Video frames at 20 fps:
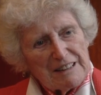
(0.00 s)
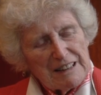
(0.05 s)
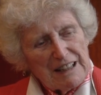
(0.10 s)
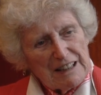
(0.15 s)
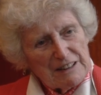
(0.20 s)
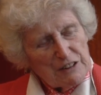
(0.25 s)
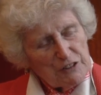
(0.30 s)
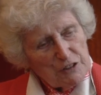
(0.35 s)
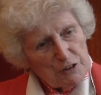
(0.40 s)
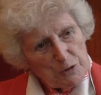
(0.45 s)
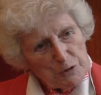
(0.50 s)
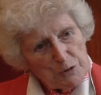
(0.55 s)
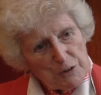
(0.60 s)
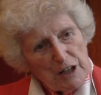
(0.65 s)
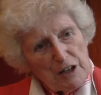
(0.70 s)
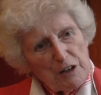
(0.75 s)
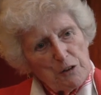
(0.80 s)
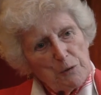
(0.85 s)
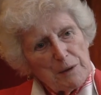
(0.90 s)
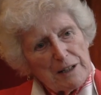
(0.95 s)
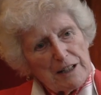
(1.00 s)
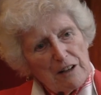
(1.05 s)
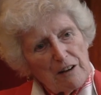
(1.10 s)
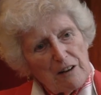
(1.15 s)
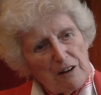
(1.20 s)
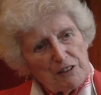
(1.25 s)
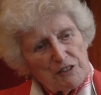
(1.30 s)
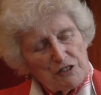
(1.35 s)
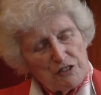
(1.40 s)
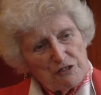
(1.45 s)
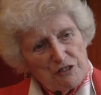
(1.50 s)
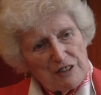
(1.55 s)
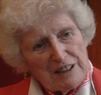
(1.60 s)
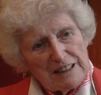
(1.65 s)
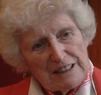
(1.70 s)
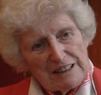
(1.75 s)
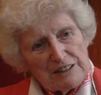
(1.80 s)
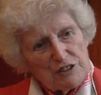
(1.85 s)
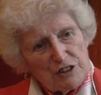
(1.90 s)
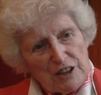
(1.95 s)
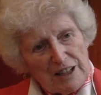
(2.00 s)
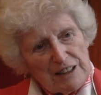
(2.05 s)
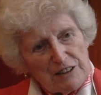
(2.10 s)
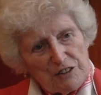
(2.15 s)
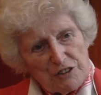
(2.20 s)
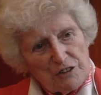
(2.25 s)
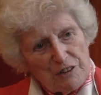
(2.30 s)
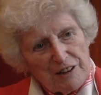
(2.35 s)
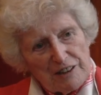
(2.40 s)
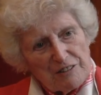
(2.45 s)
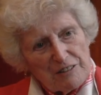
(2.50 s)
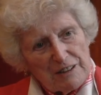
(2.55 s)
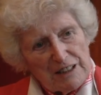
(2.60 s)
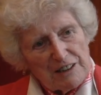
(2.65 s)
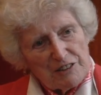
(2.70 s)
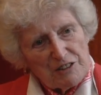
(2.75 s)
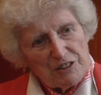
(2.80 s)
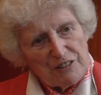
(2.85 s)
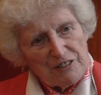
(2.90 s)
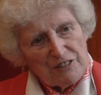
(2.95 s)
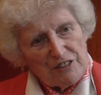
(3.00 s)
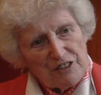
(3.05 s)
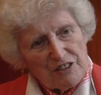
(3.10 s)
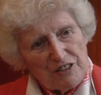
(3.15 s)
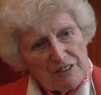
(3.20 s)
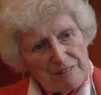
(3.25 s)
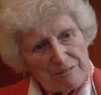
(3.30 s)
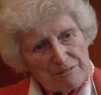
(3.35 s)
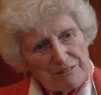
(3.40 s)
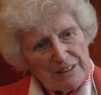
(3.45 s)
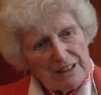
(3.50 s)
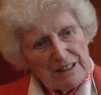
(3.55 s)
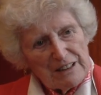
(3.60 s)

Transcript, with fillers: And as you know, we can't really change regulations. Yeah.